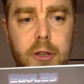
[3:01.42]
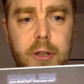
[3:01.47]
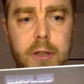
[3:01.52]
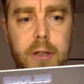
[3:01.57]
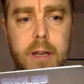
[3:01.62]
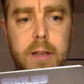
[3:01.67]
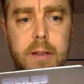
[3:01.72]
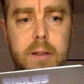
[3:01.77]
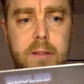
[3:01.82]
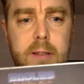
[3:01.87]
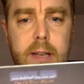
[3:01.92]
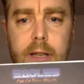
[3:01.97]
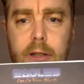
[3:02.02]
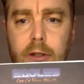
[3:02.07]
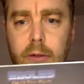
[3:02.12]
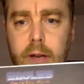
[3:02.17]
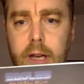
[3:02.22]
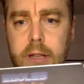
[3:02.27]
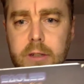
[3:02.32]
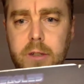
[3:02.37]
and the
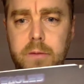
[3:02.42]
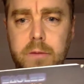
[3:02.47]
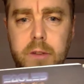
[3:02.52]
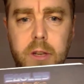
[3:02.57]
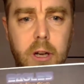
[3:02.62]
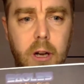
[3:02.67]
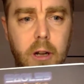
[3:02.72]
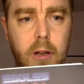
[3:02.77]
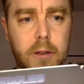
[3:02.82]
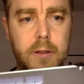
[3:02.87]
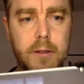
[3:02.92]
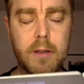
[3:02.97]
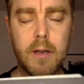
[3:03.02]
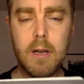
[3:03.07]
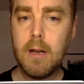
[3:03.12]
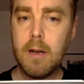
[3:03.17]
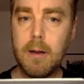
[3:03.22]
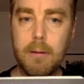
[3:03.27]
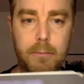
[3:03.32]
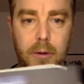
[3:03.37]
saturation of the colors,
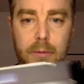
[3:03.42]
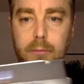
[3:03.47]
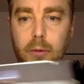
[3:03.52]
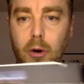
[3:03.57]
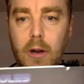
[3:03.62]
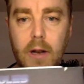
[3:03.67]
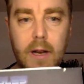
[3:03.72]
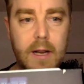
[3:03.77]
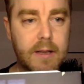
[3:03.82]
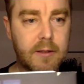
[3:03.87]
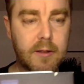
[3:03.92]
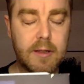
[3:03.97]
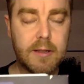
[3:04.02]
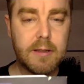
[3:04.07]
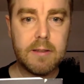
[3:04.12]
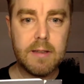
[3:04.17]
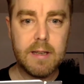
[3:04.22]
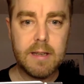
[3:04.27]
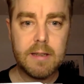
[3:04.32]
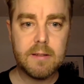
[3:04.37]
but more or less
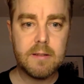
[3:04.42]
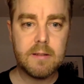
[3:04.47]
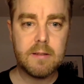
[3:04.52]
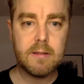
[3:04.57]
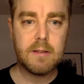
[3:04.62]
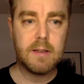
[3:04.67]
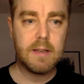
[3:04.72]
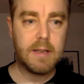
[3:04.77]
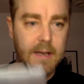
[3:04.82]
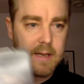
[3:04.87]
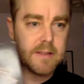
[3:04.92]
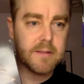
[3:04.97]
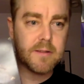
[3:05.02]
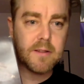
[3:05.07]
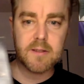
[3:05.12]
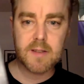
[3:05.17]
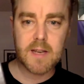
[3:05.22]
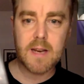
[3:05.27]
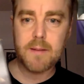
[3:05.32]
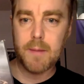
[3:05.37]
it's the
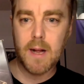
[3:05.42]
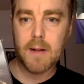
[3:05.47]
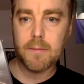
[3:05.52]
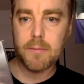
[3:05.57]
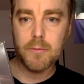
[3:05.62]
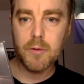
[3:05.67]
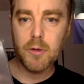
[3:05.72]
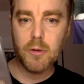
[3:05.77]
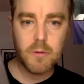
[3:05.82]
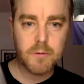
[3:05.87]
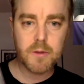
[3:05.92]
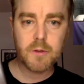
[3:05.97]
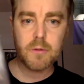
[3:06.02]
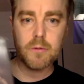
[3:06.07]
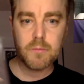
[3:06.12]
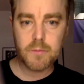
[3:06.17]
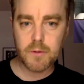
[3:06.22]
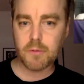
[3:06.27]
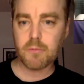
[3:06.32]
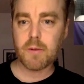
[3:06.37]
same album.
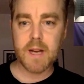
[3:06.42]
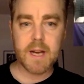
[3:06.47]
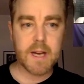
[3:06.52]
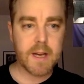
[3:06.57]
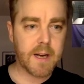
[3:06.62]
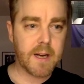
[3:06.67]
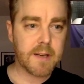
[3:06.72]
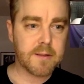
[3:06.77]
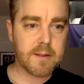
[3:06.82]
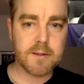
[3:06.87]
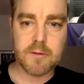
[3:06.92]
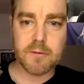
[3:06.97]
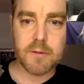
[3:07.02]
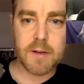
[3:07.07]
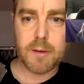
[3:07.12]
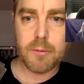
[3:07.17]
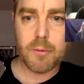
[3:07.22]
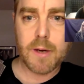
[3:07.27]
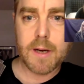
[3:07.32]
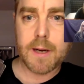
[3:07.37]
You'll recognize it straight
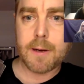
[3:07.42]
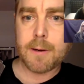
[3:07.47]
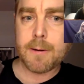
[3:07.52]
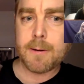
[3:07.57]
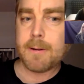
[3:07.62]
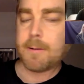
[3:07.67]
away.